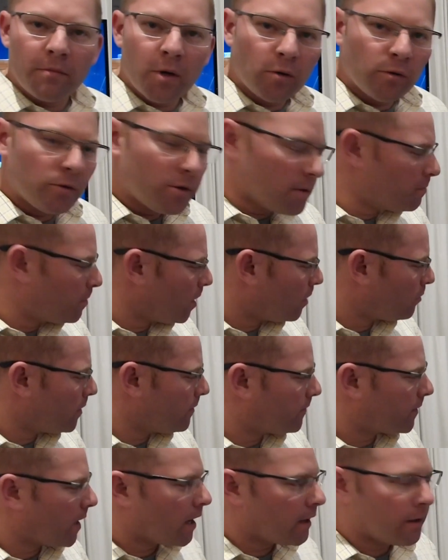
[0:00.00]
of the modes, but
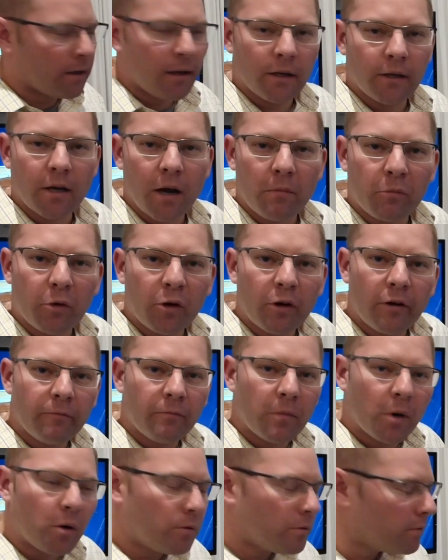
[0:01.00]
we've got a number
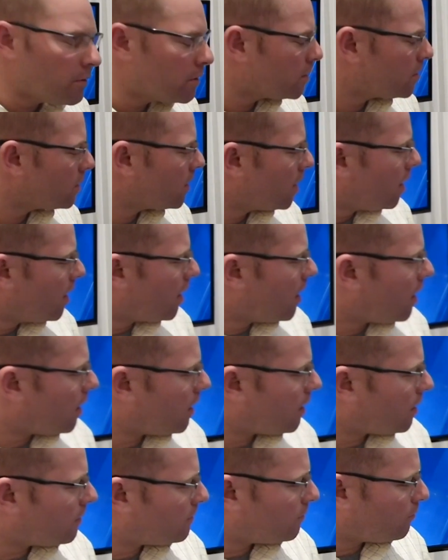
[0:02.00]
of modes
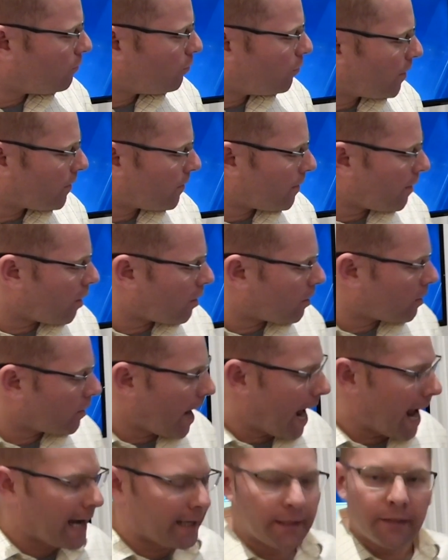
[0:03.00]
um, with
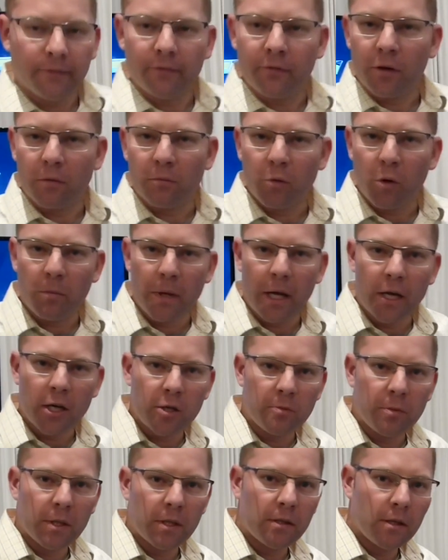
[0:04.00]
our active thermal
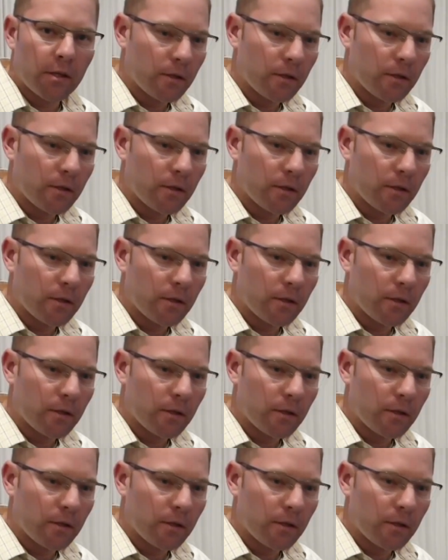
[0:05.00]
management